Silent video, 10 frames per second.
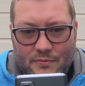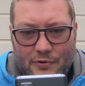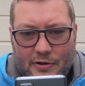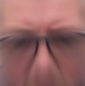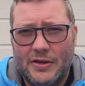
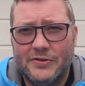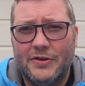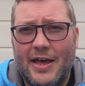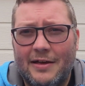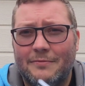Brilliant. So
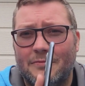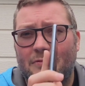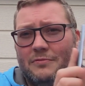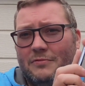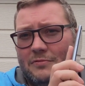yeah,
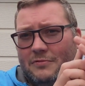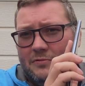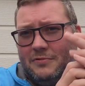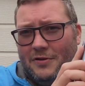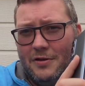
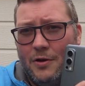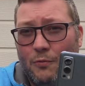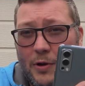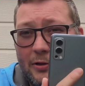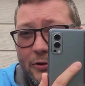
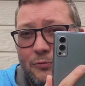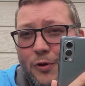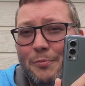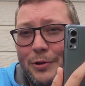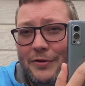well done,
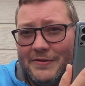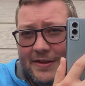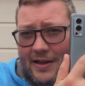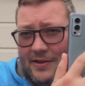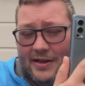OnePlus.
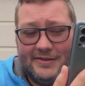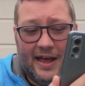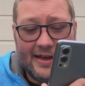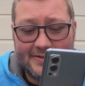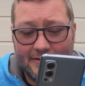That's
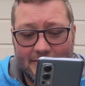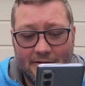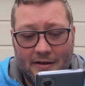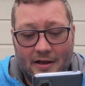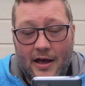excellent.
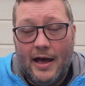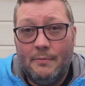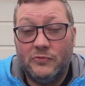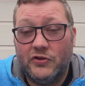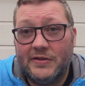
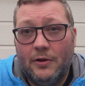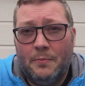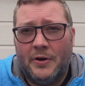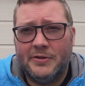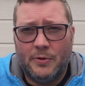Just a little
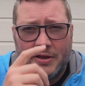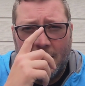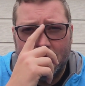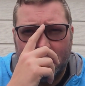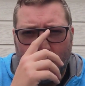point as well,
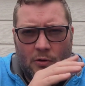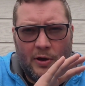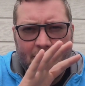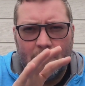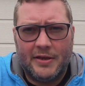guys,
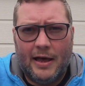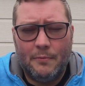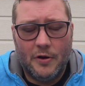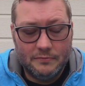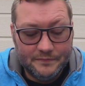away from the
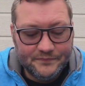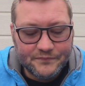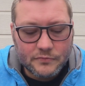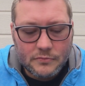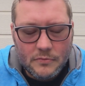camera.
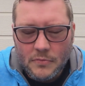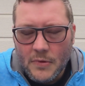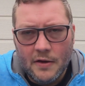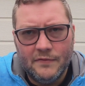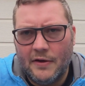
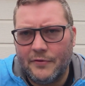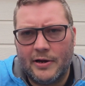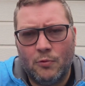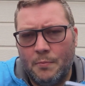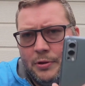I've never
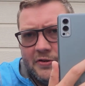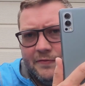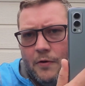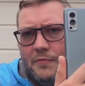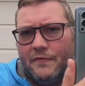had a OnePlus
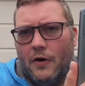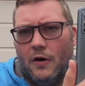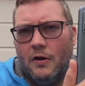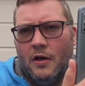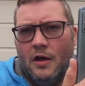phone
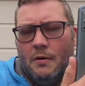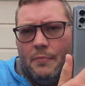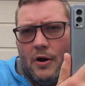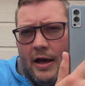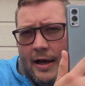before,
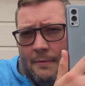but